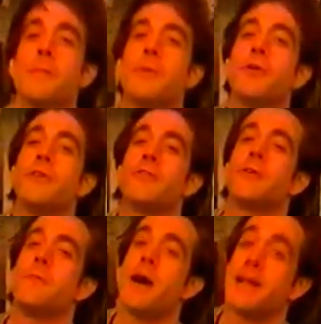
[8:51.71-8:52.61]
computer for
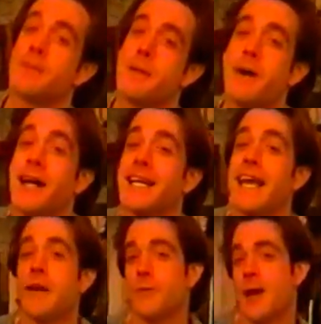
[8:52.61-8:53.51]
your money by buying a
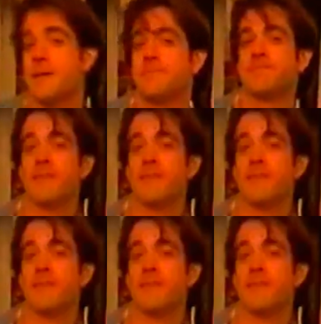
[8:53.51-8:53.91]
gateway,